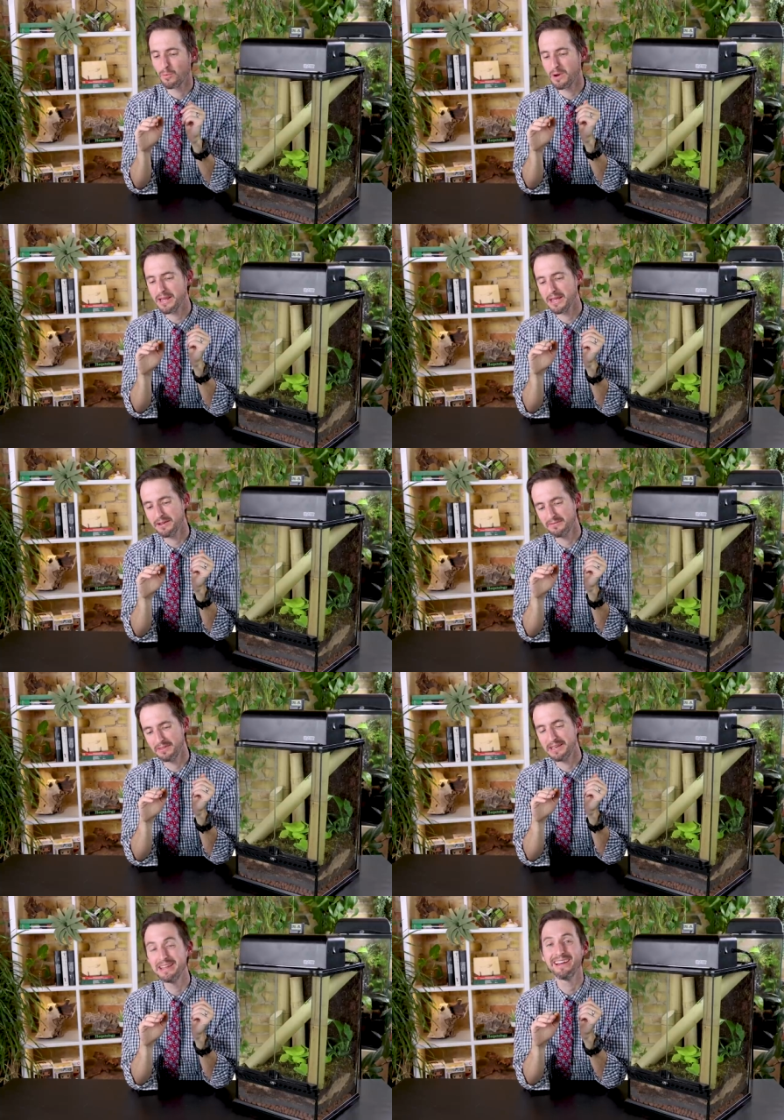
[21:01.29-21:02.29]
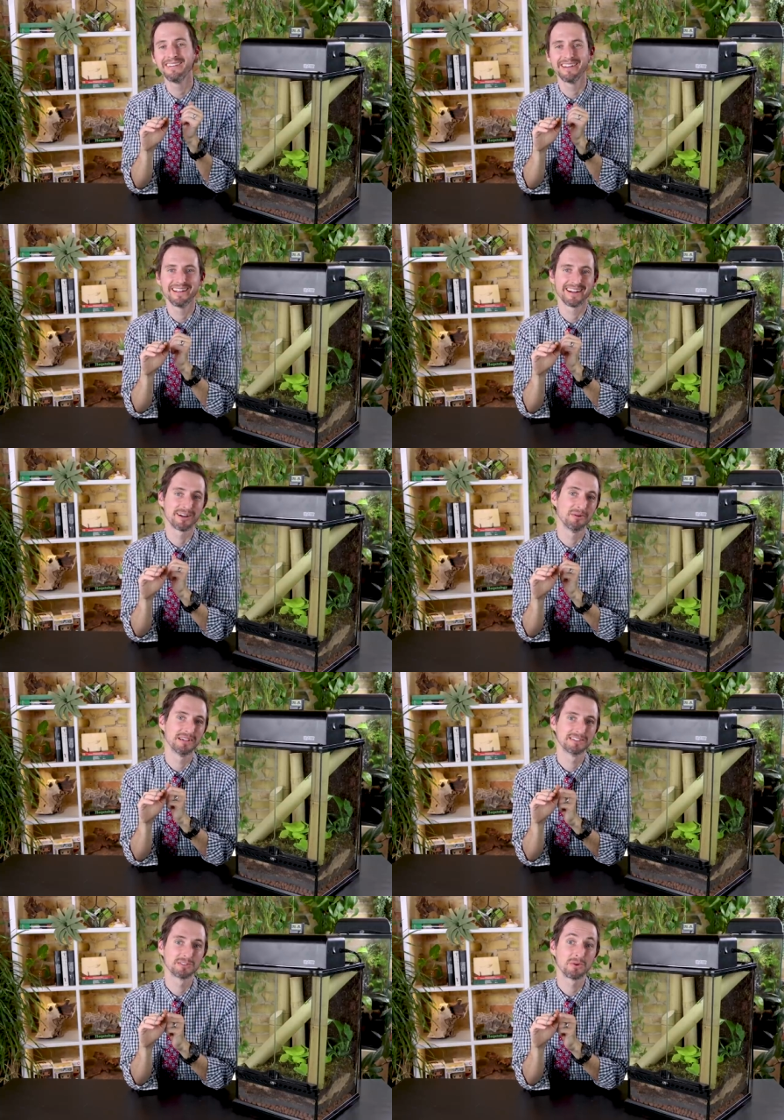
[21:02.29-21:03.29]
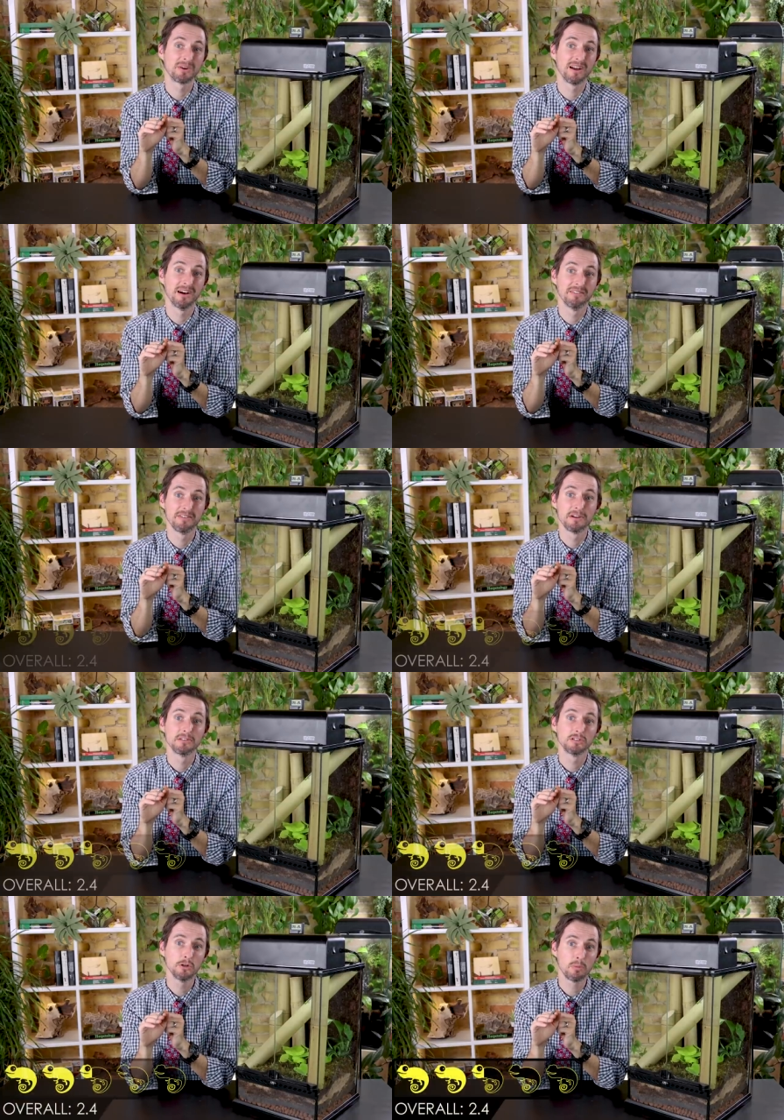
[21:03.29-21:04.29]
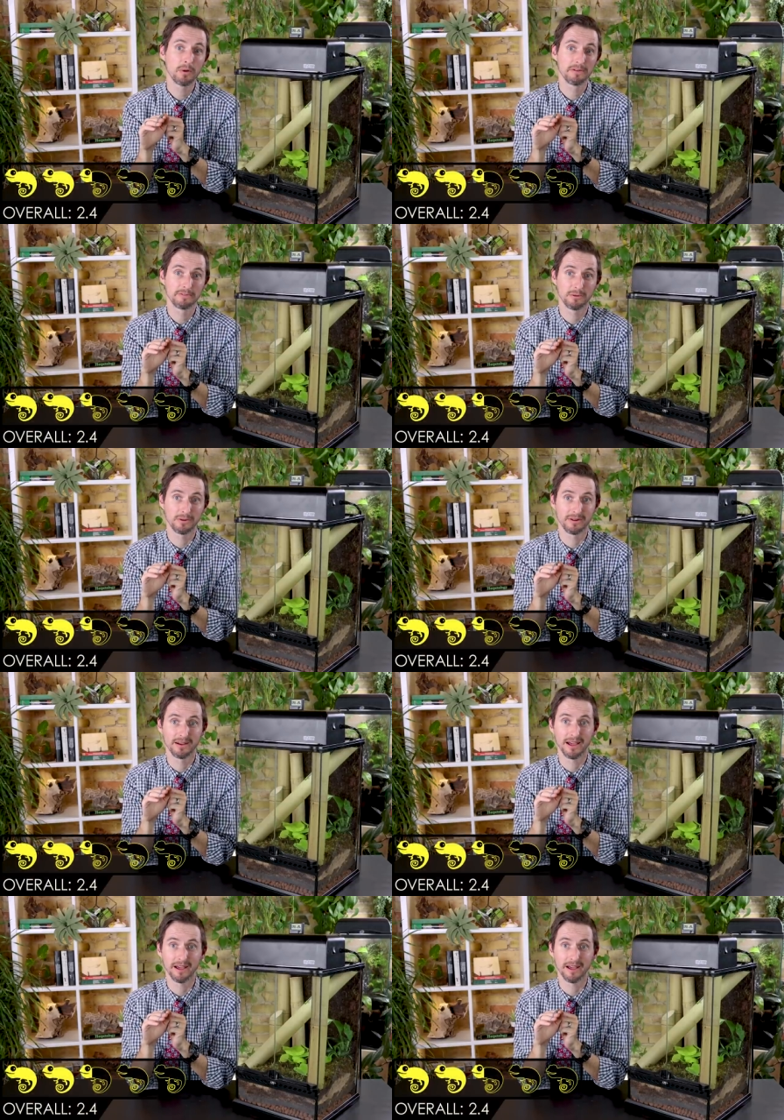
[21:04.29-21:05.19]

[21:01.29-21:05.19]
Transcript: we give the Neon day gecko a score of 2.4